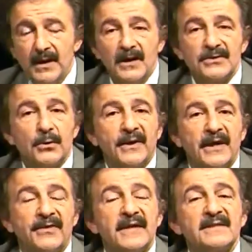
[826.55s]
So again,
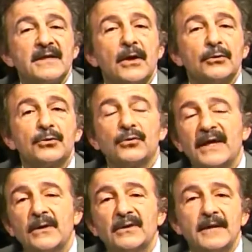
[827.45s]
that's called
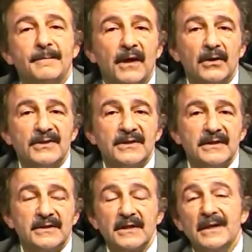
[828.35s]

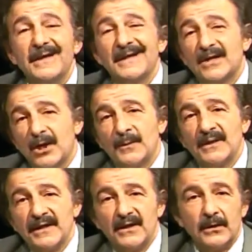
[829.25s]
cryolipolysis, commonly
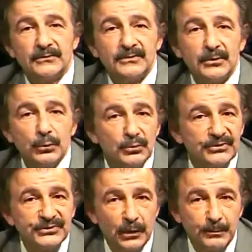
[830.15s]
called
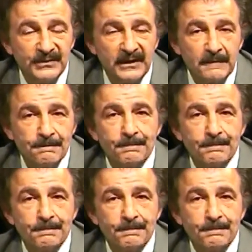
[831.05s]
CoolSculpting.